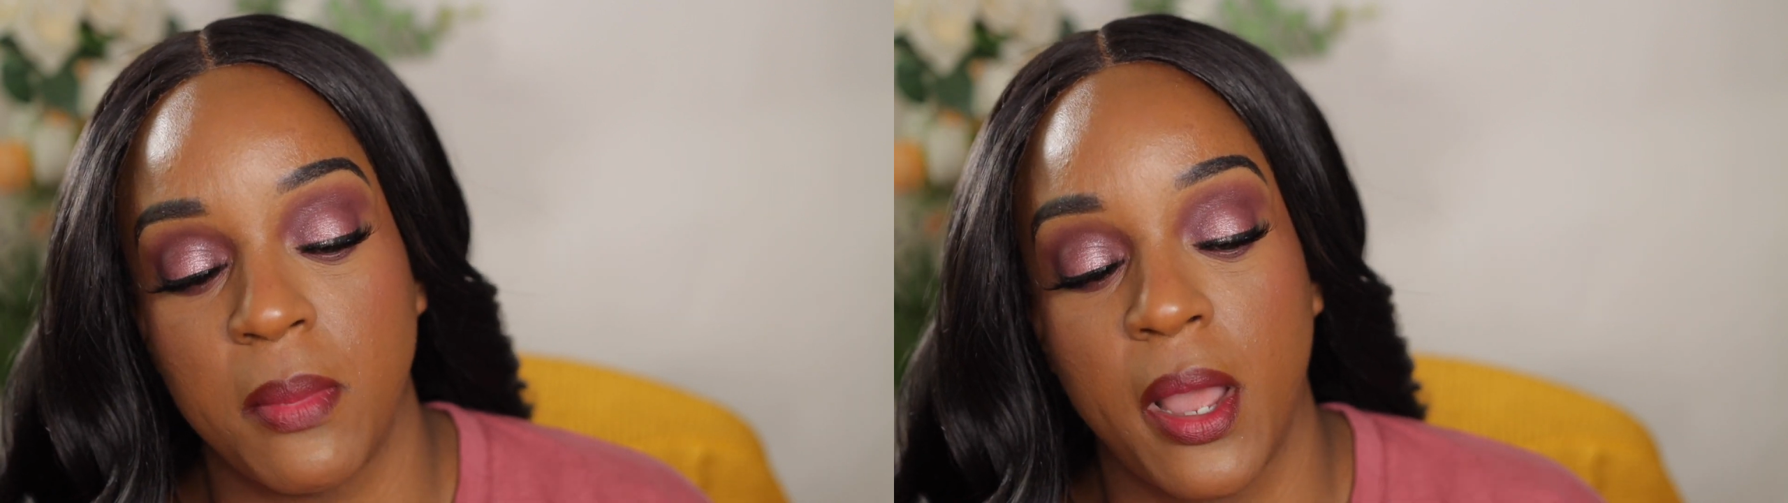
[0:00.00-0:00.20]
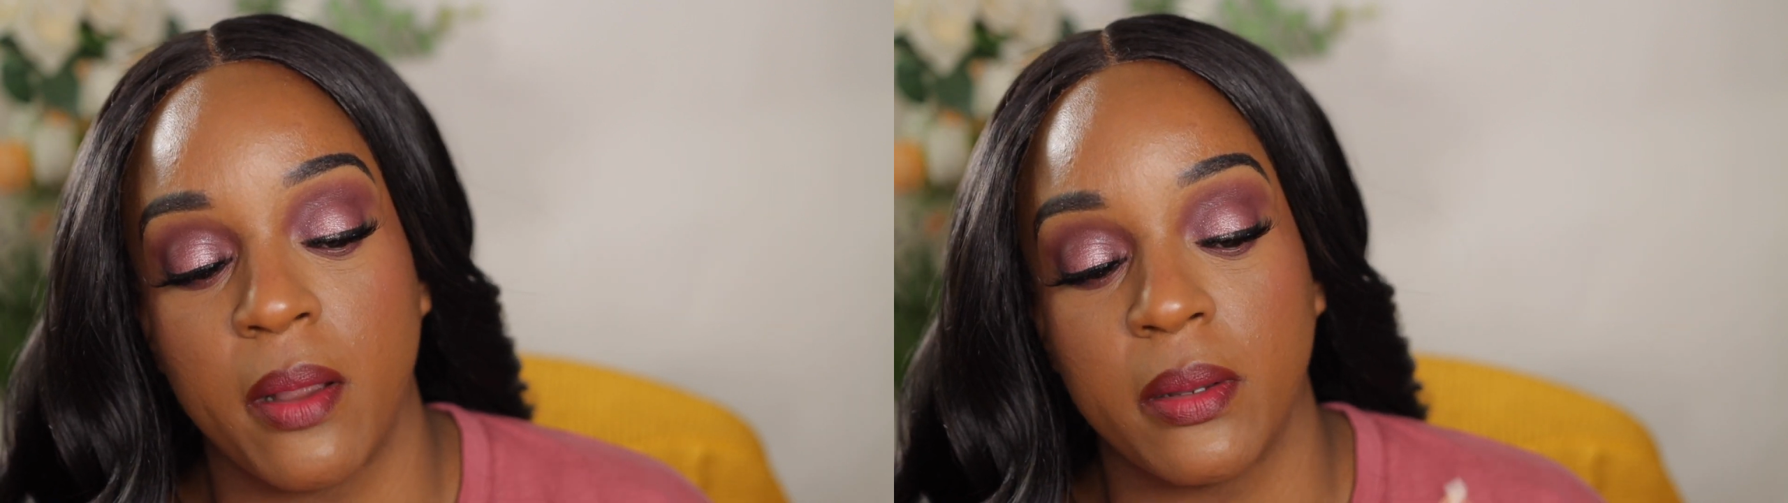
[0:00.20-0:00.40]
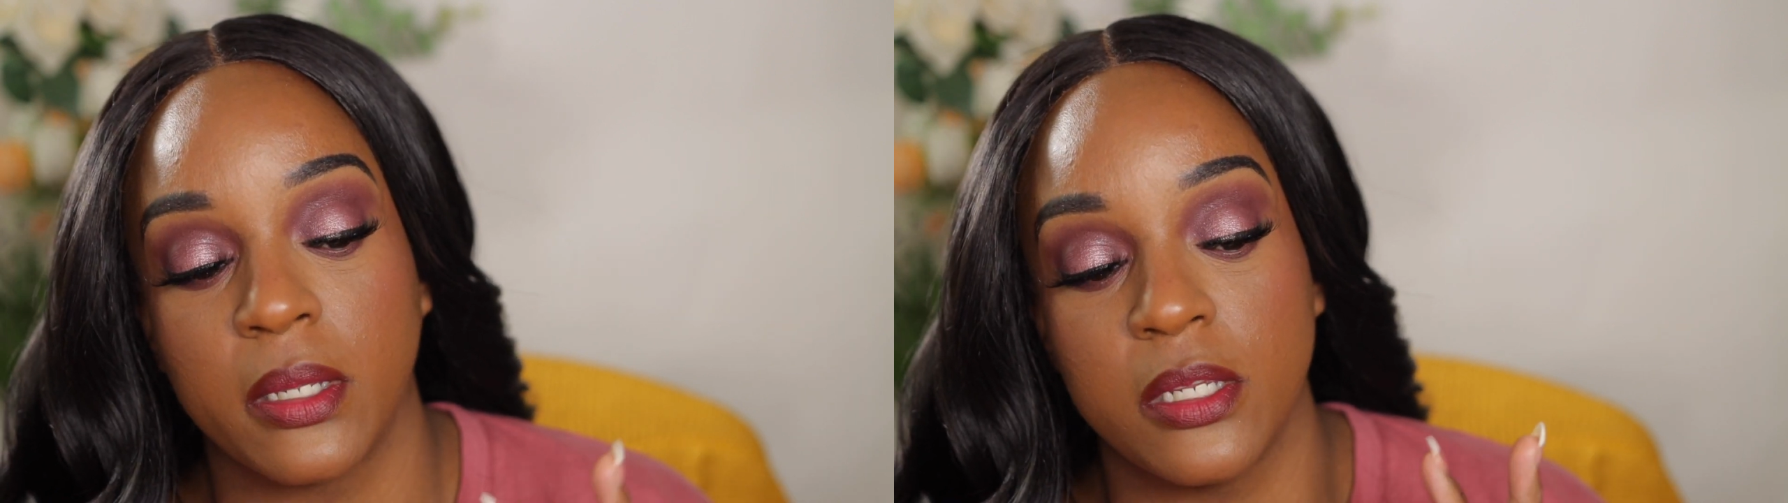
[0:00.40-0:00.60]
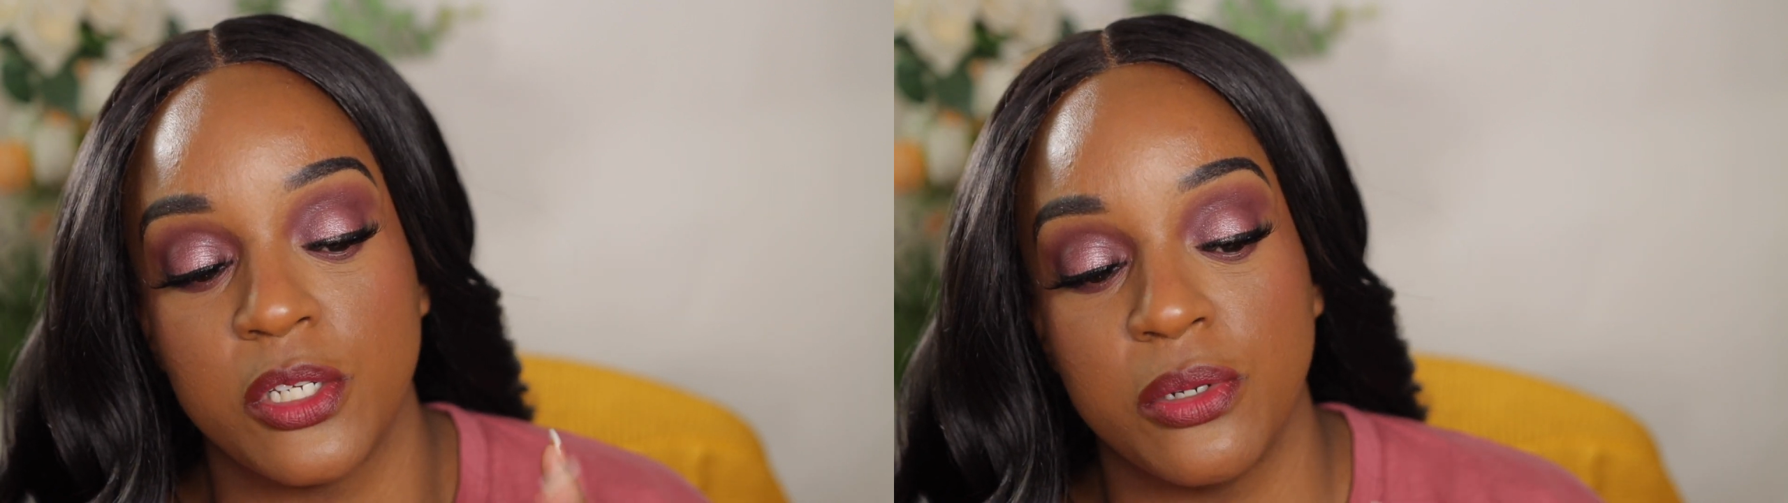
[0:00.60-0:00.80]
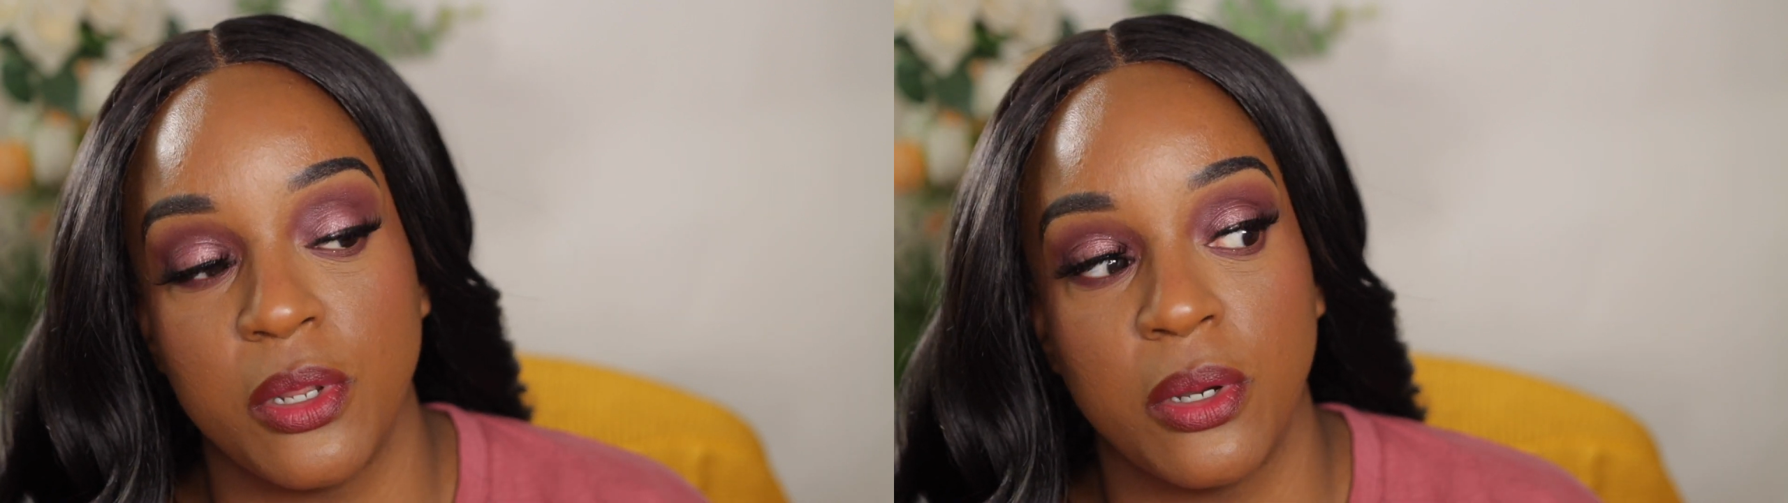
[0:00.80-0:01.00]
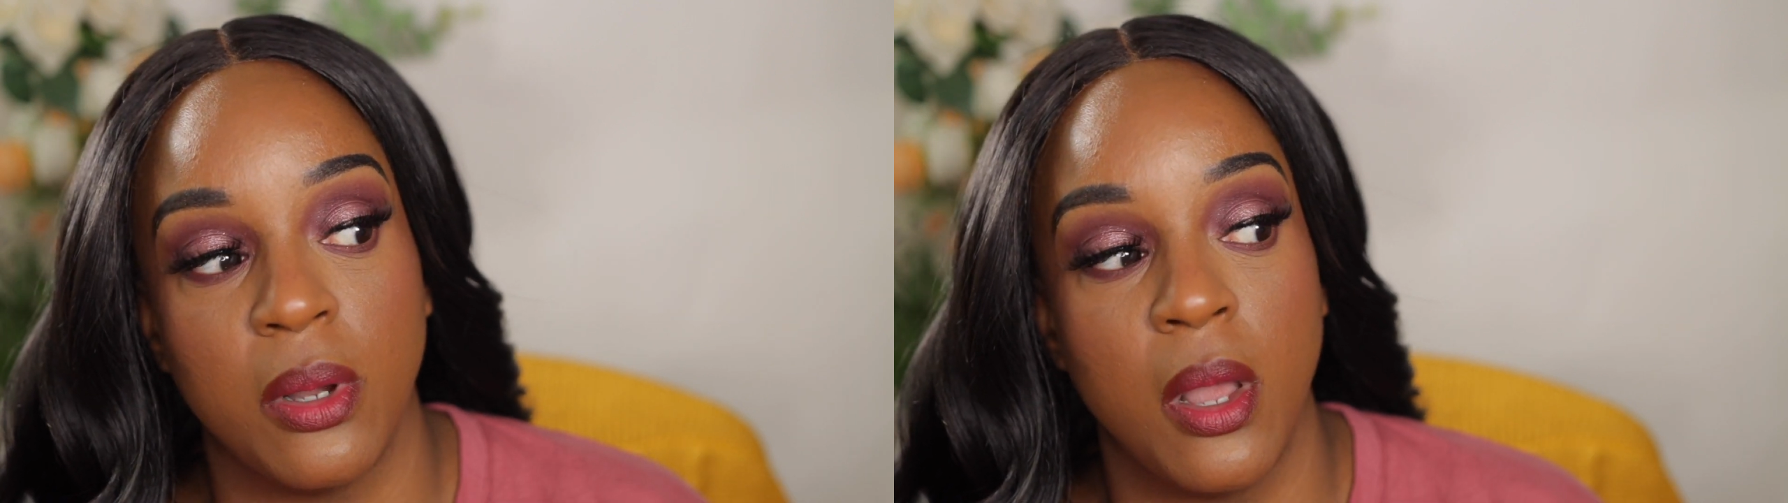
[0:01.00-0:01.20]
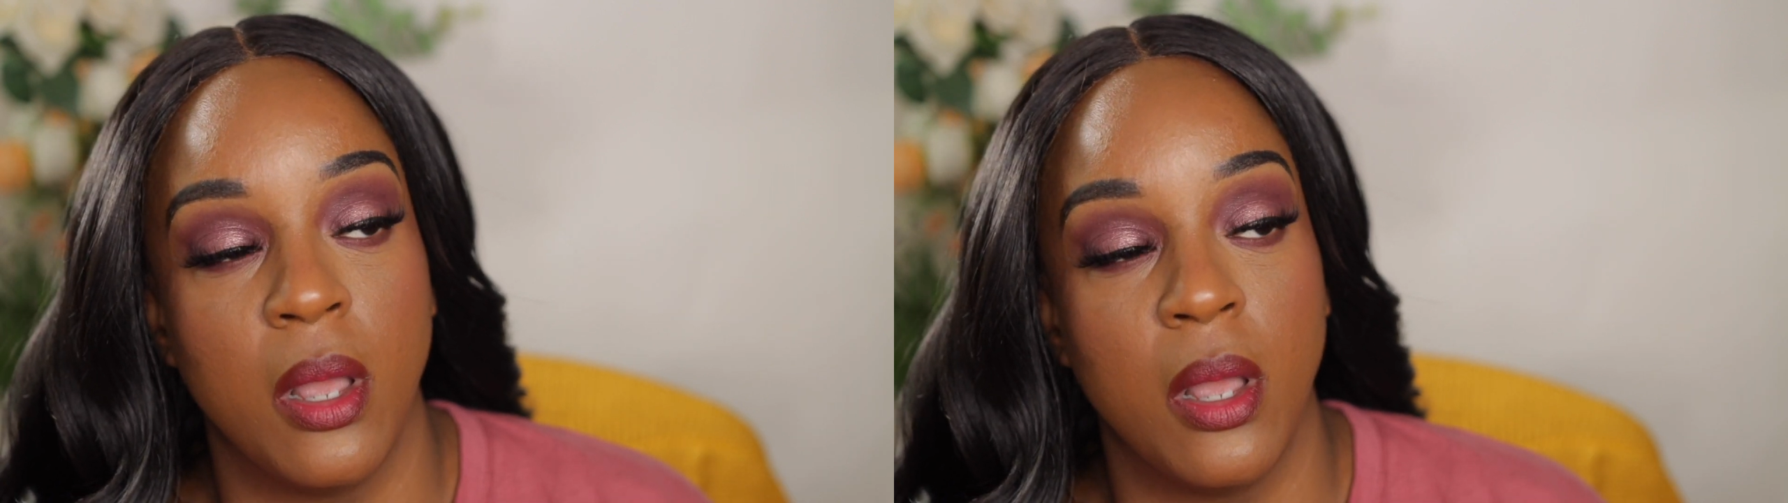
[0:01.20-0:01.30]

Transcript: Myrick. Is you know,